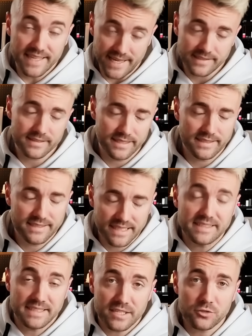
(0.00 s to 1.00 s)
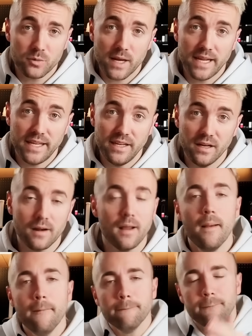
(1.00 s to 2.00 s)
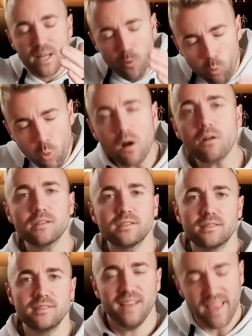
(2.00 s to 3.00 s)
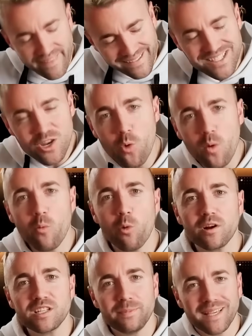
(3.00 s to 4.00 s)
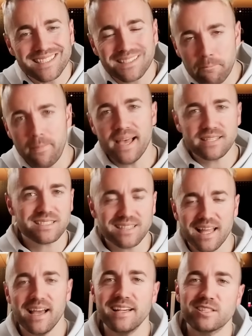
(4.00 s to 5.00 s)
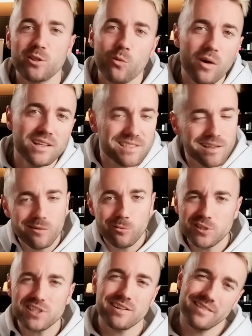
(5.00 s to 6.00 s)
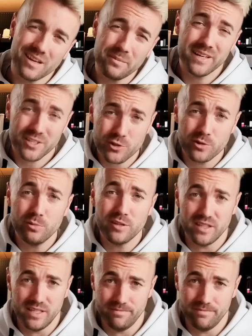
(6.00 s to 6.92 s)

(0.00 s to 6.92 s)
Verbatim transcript: this, it's, it's this right here. But it works, and they know it works because the best lies are the ones with just a little bit of truth in